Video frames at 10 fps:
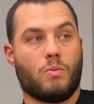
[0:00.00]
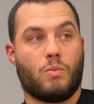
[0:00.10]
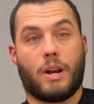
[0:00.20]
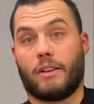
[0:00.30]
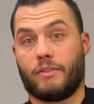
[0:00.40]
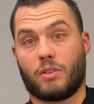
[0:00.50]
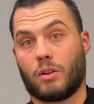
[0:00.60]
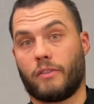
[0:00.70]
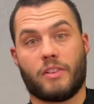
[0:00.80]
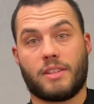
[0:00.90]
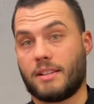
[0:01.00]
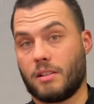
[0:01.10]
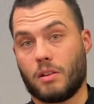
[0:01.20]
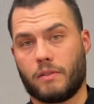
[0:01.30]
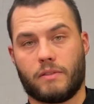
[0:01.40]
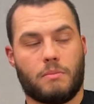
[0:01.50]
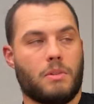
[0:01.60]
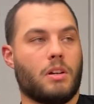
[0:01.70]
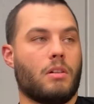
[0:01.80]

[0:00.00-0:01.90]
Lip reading: wedding photographers, there's a lot of them,